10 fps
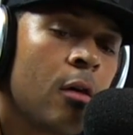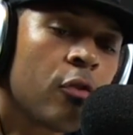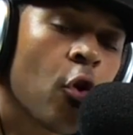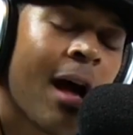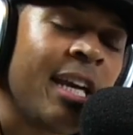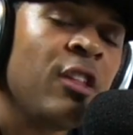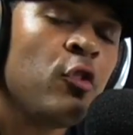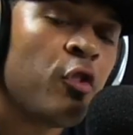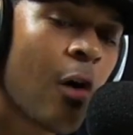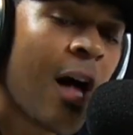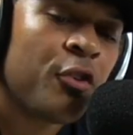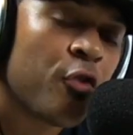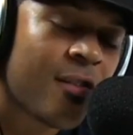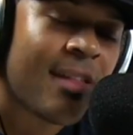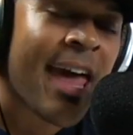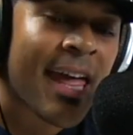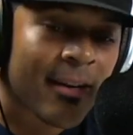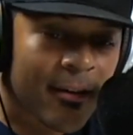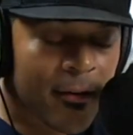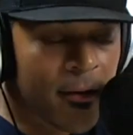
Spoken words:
So I need you to understand,